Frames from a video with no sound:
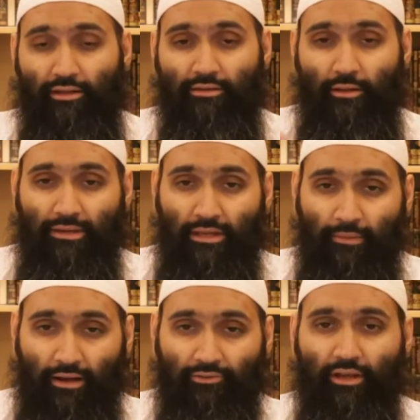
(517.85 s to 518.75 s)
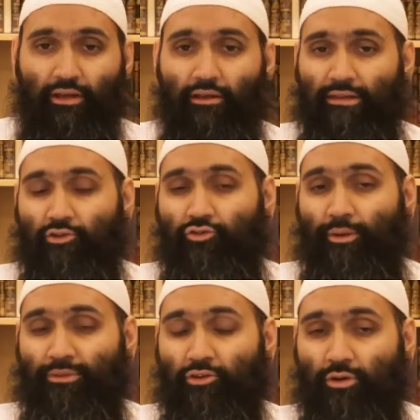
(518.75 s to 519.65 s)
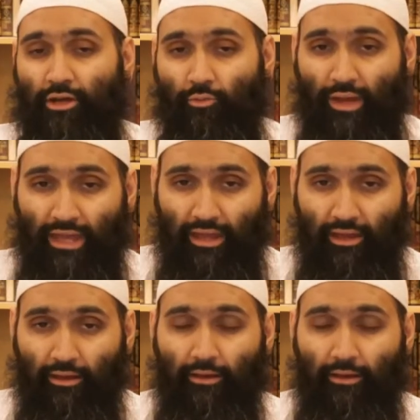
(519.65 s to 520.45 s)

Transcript: Tamimas, that's something you can wear,